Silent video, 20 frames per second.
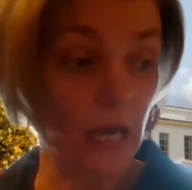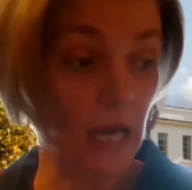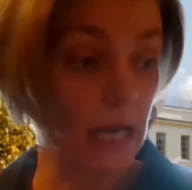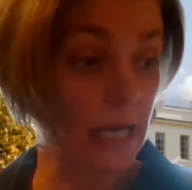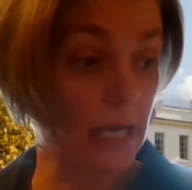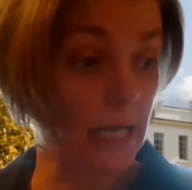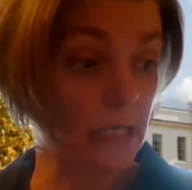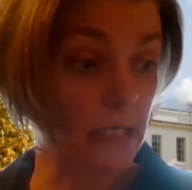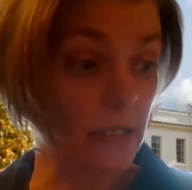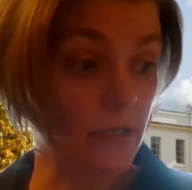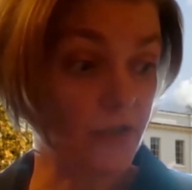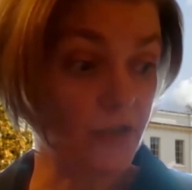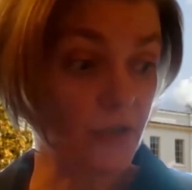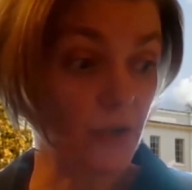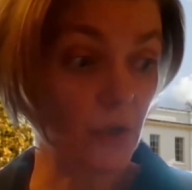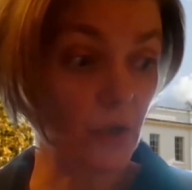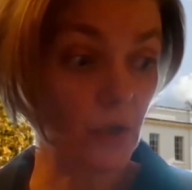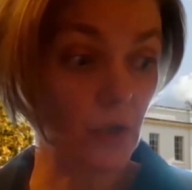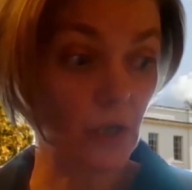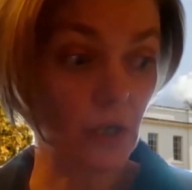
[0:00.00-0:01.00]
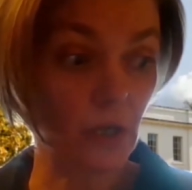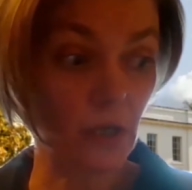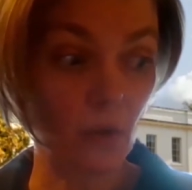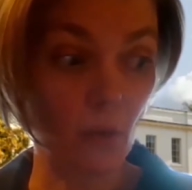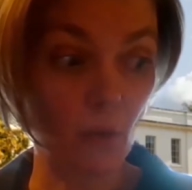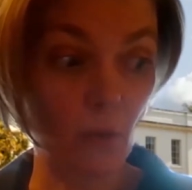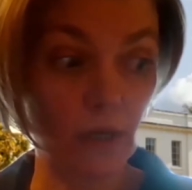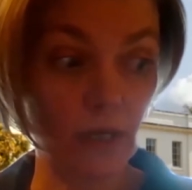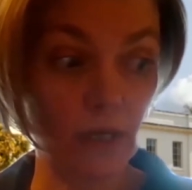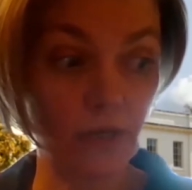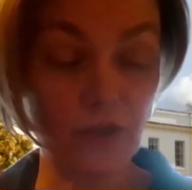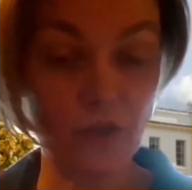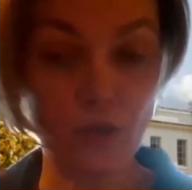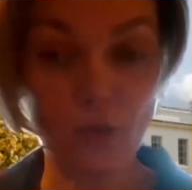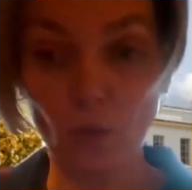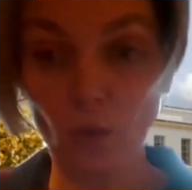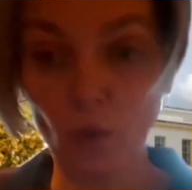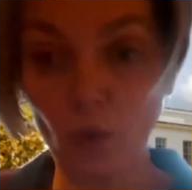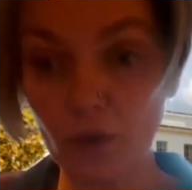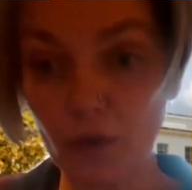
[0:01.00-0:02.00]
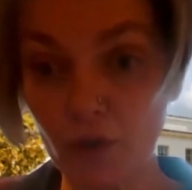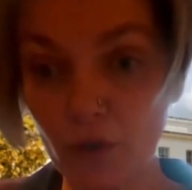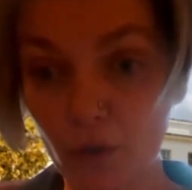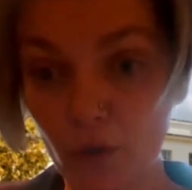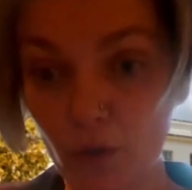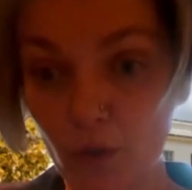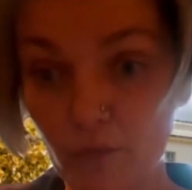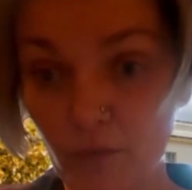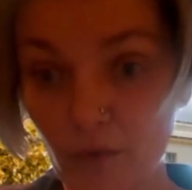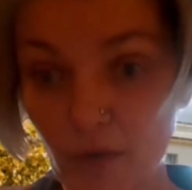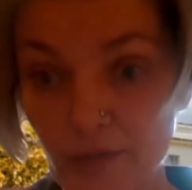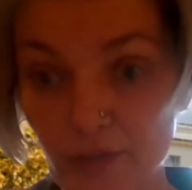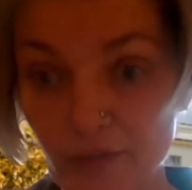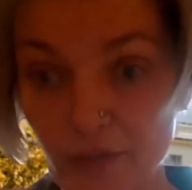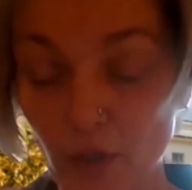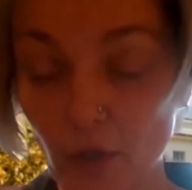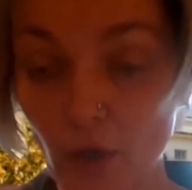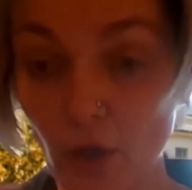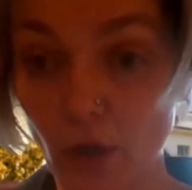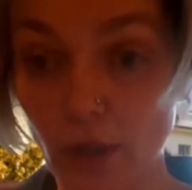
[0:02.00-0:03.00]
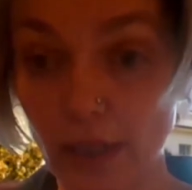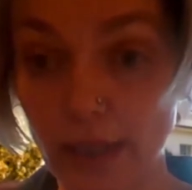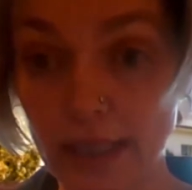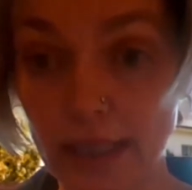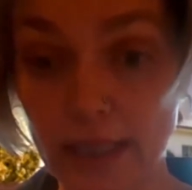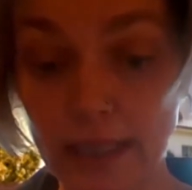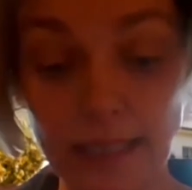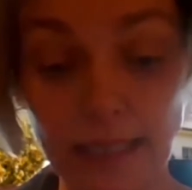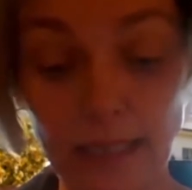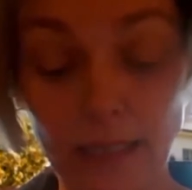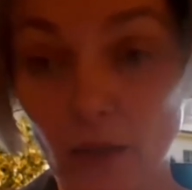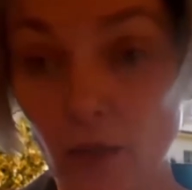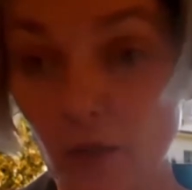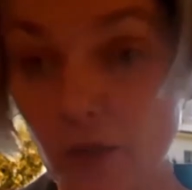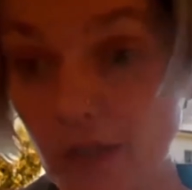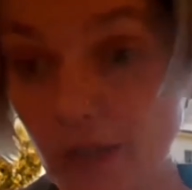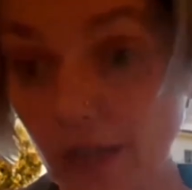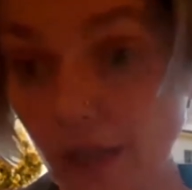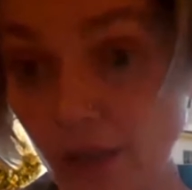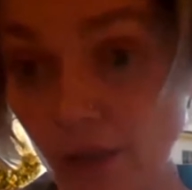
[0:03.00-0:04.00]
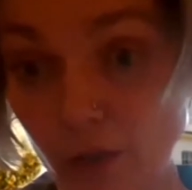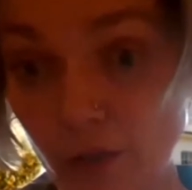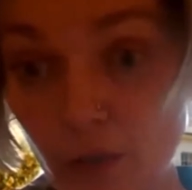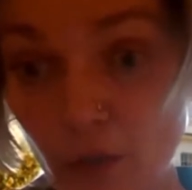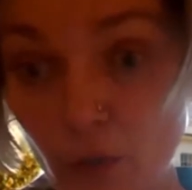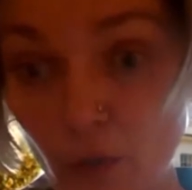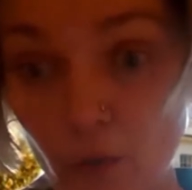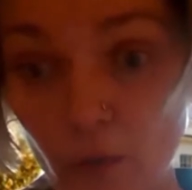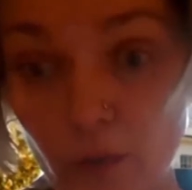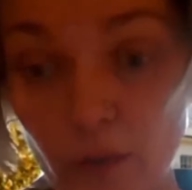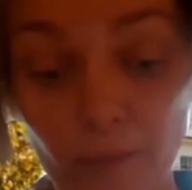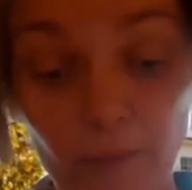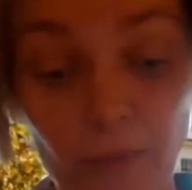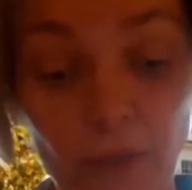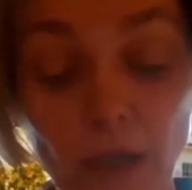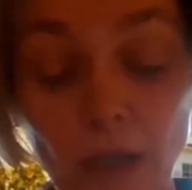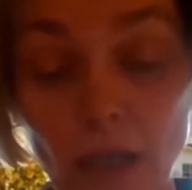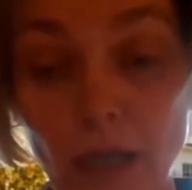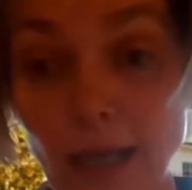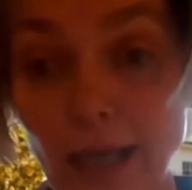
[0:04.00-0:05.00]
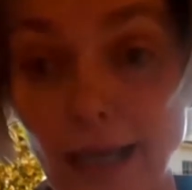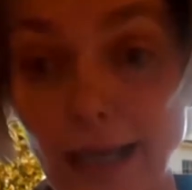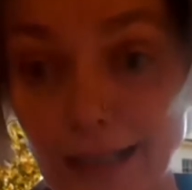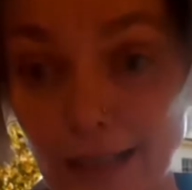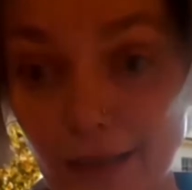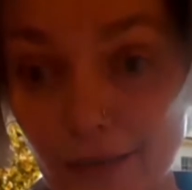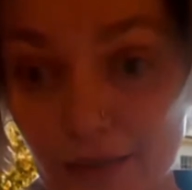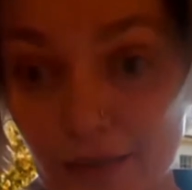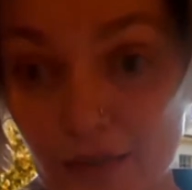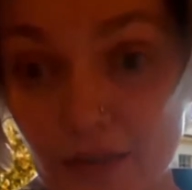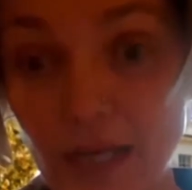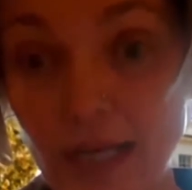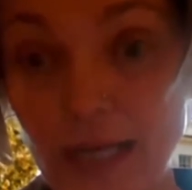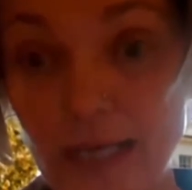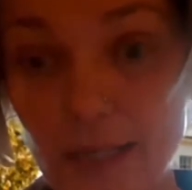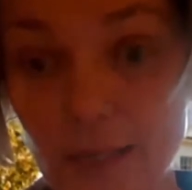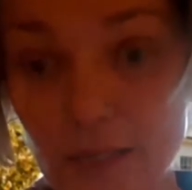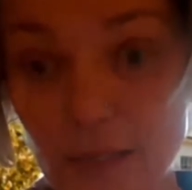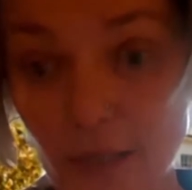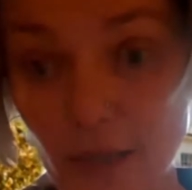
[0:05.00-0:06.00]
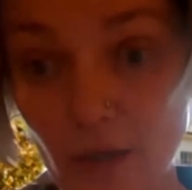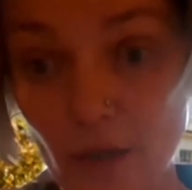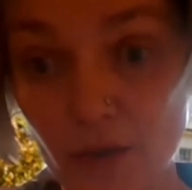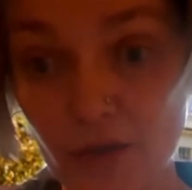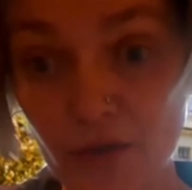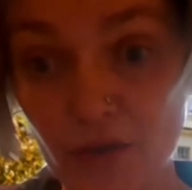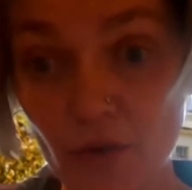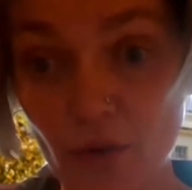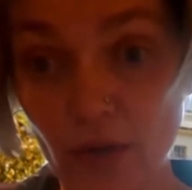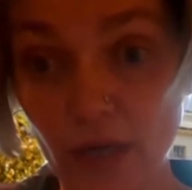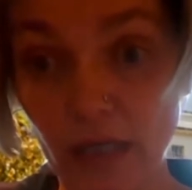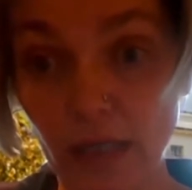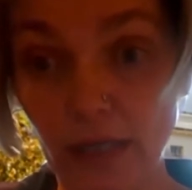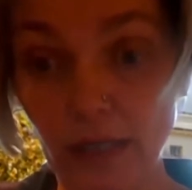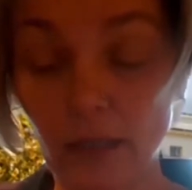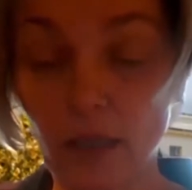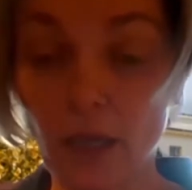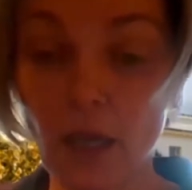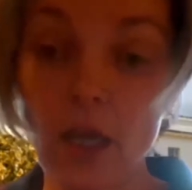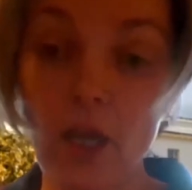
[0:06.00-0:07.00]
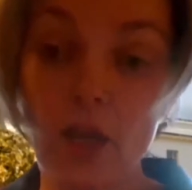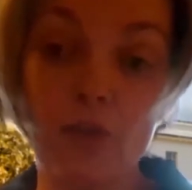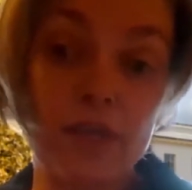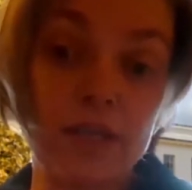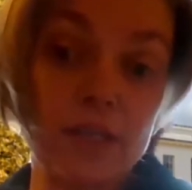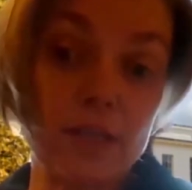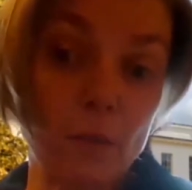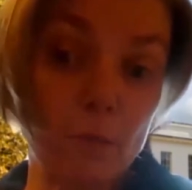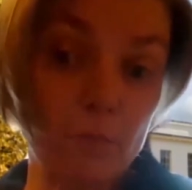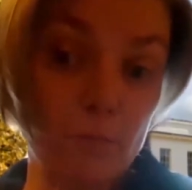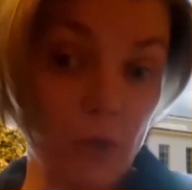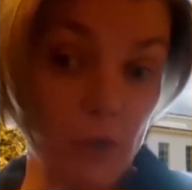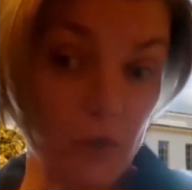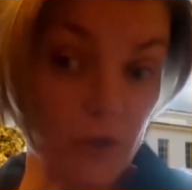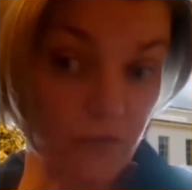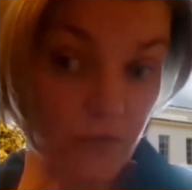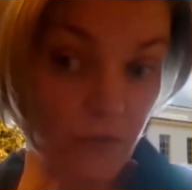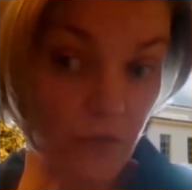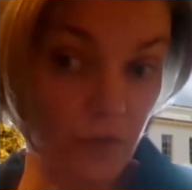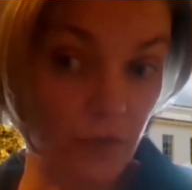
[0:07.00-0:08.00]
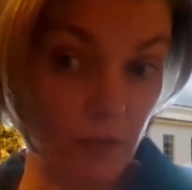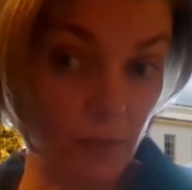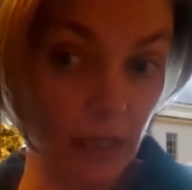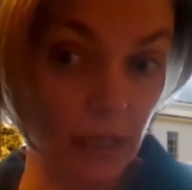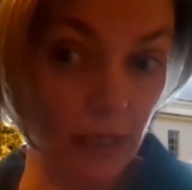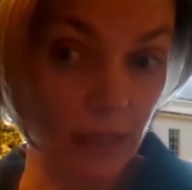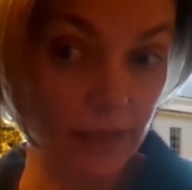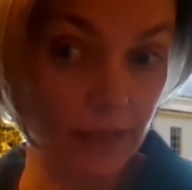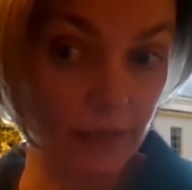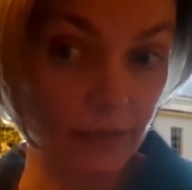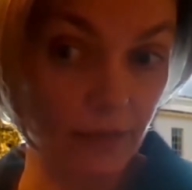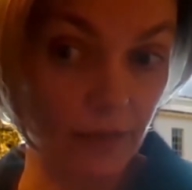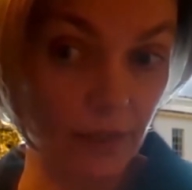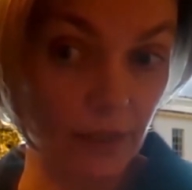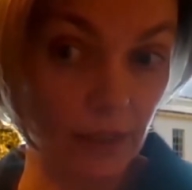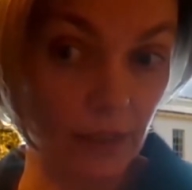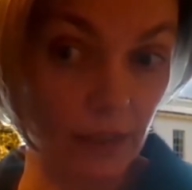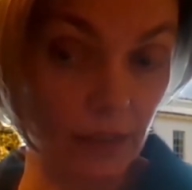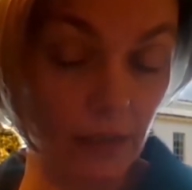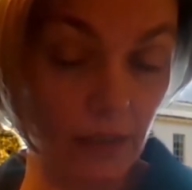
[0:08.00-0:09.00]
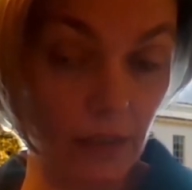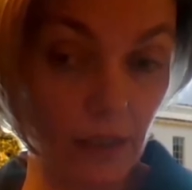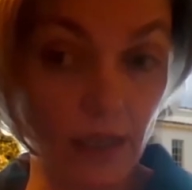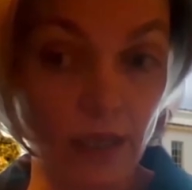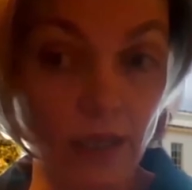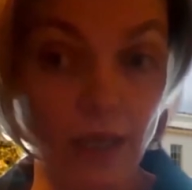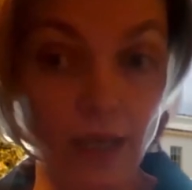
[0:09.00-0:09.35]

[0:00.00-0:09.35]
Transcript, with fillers: And certainly when I talk to friends and colleagues in continental Europe and in the States and in Australia, things are much further behind there.